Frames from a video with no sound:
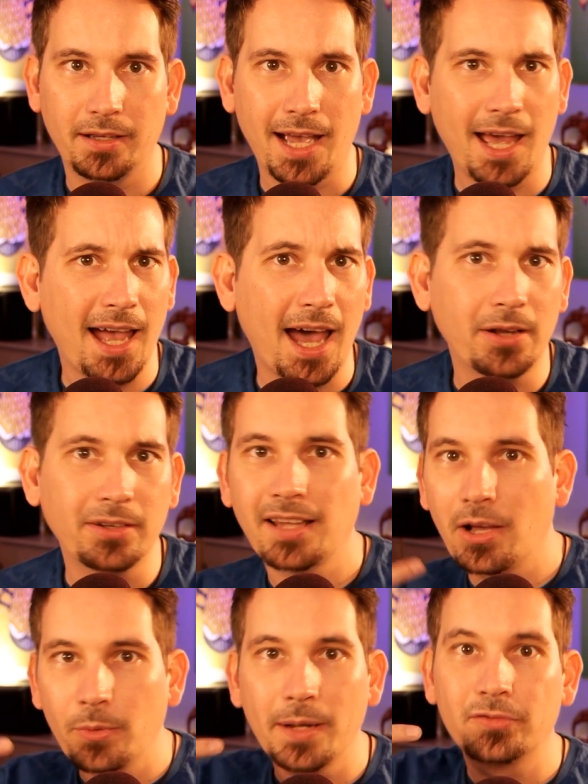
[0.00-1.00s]
How do
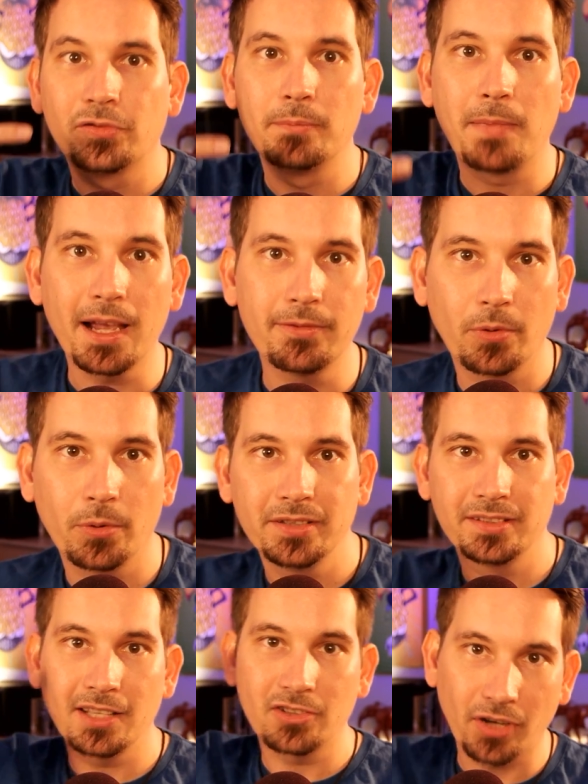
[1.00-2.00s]
sound waves from my
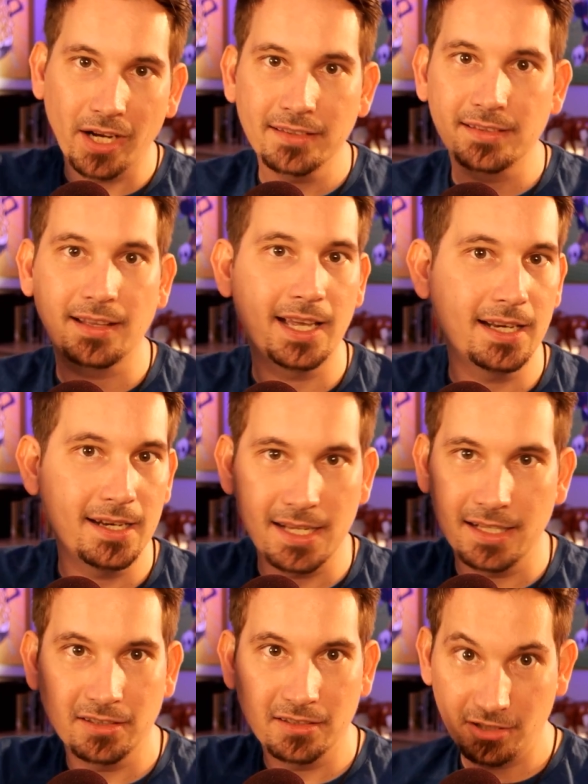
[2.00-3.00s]
voice get translated
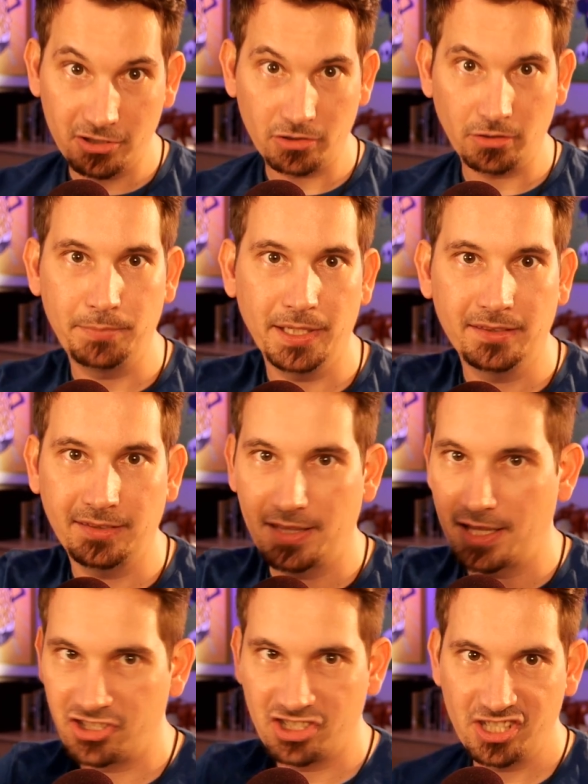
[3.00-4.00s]
into digital bits
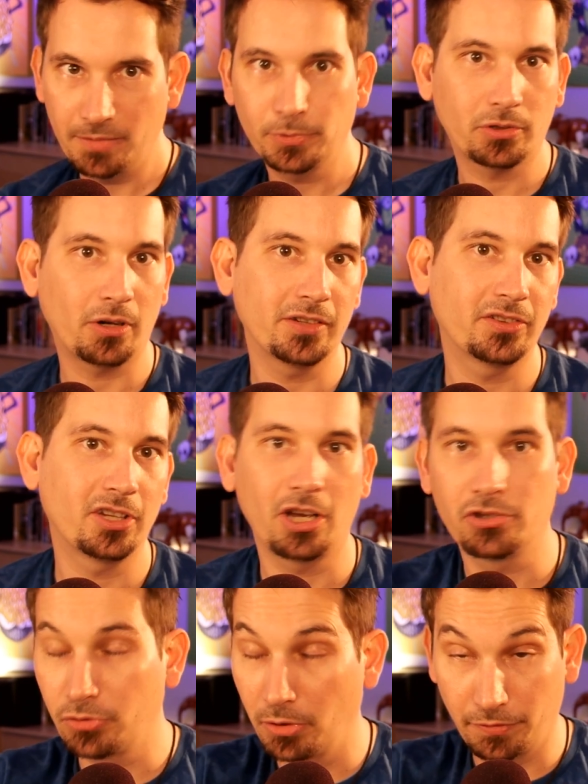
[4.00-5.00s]
and then shipped across the
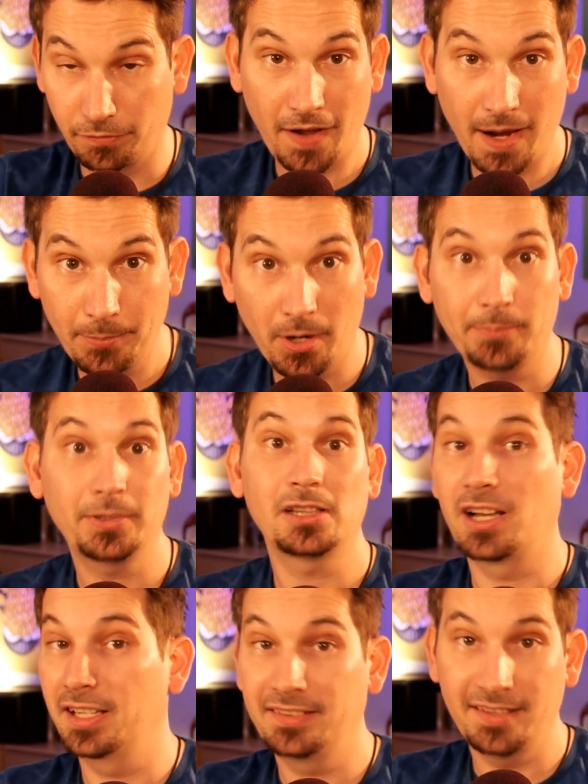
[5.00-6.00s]
country over fiber optic
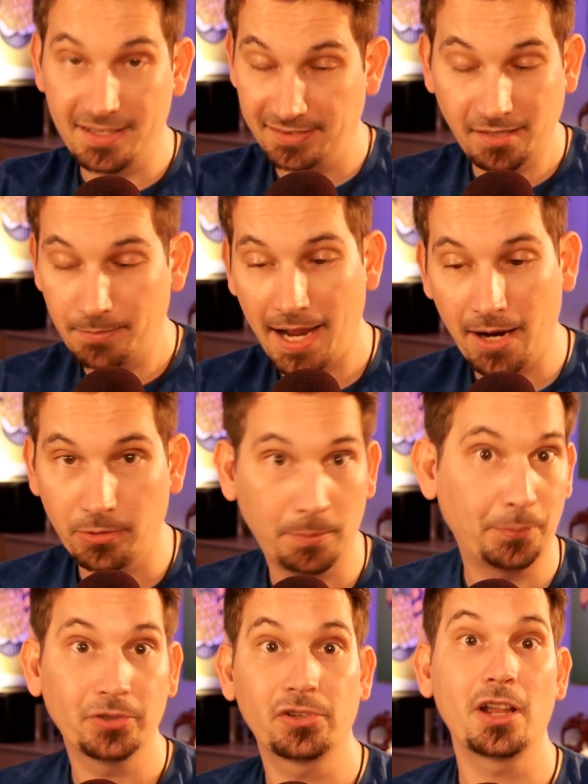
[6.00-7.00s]
lines, and then somehow the
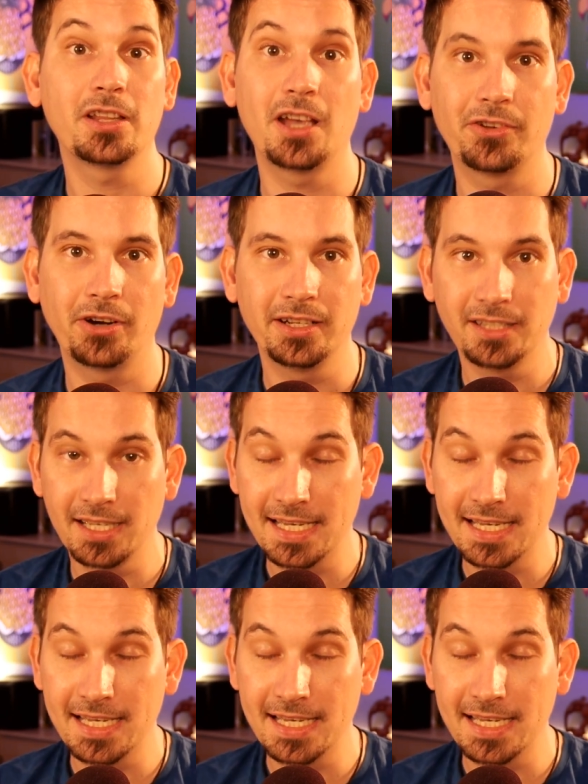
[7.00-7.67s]
person on the other end